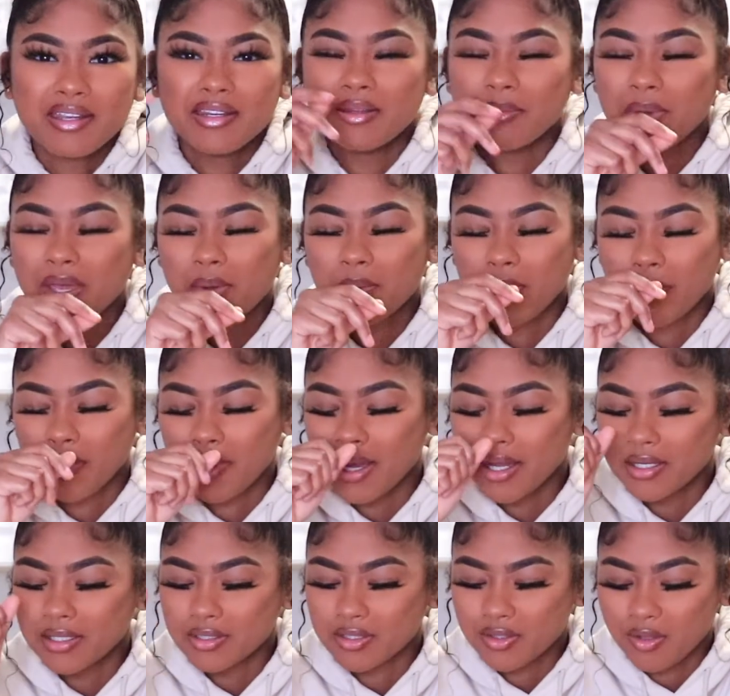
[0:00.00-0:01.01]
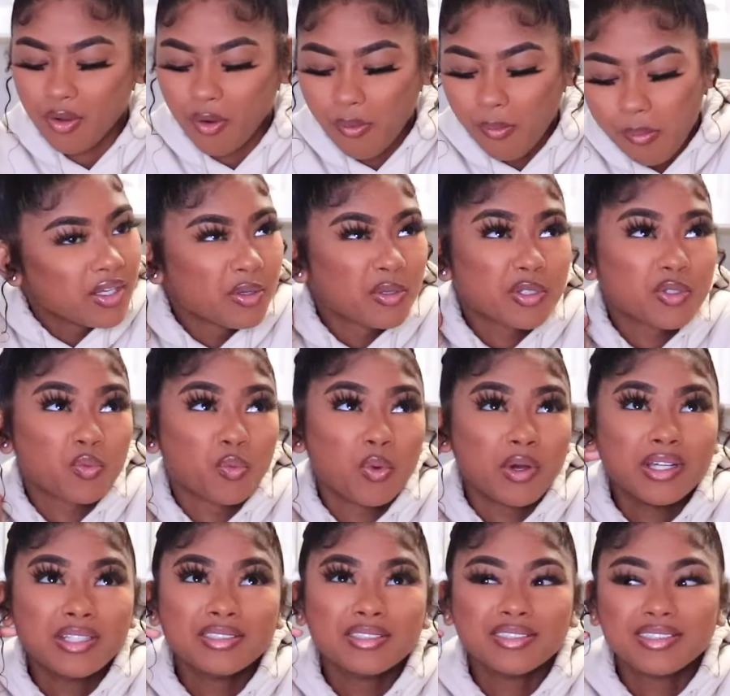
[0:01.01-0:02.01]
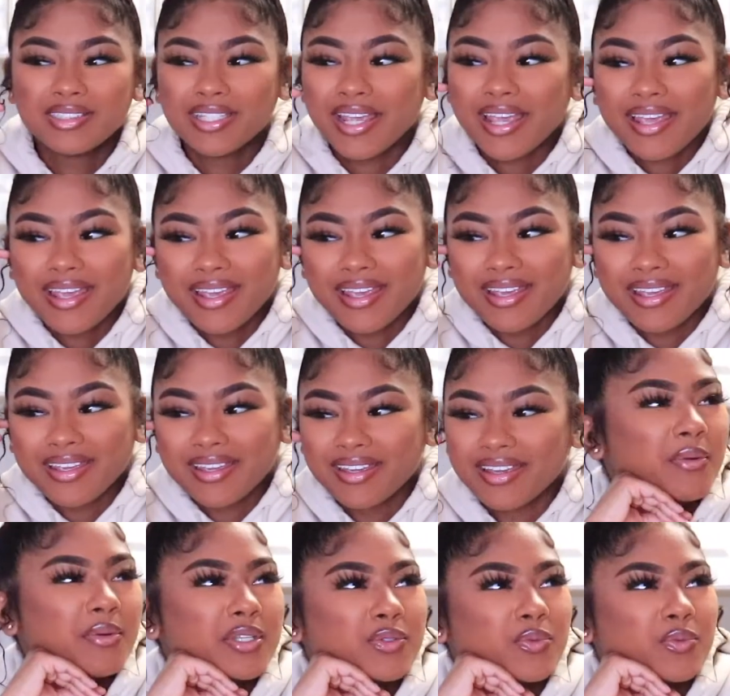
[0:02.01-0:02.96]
in the back of my mind. So it was one day